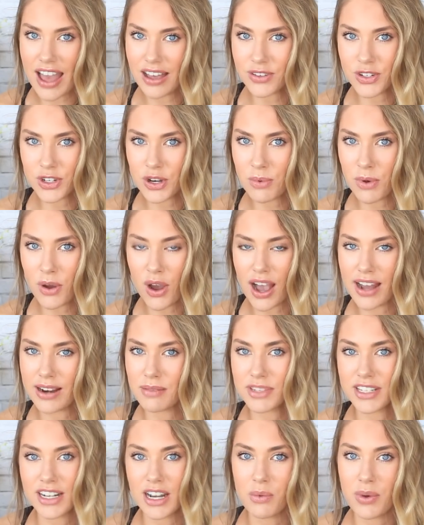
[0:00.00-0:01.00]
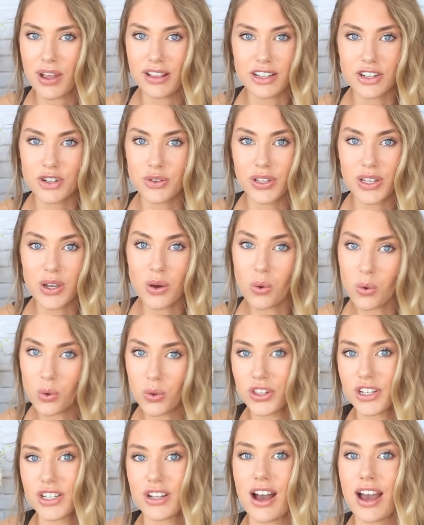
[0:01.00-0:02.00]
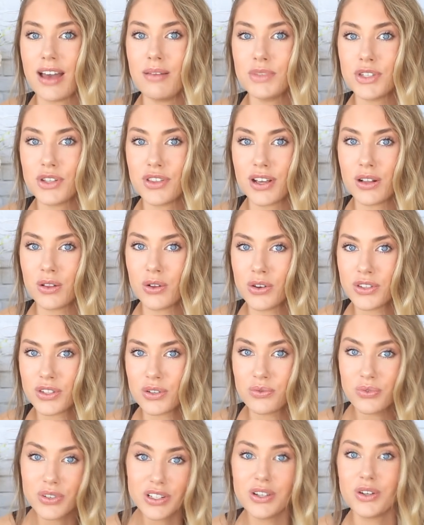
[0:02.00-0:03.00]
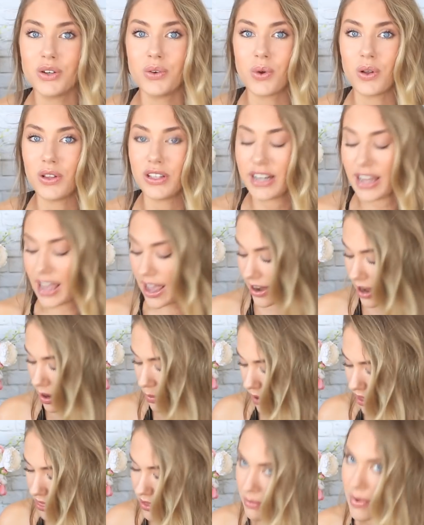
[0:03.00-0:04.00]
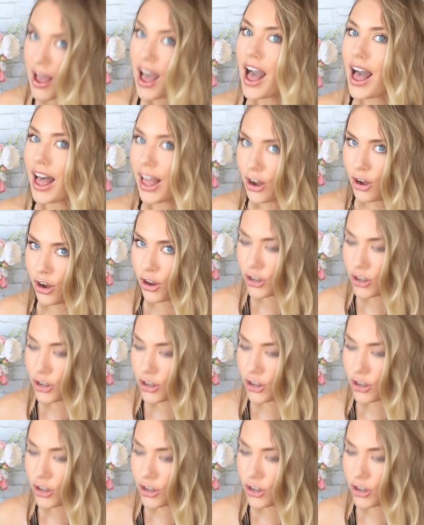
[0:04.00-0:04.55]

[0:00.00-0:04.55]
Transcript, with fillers: I have Showpo items that I wear literally all the time, so their clothes are really good quality and I wear them a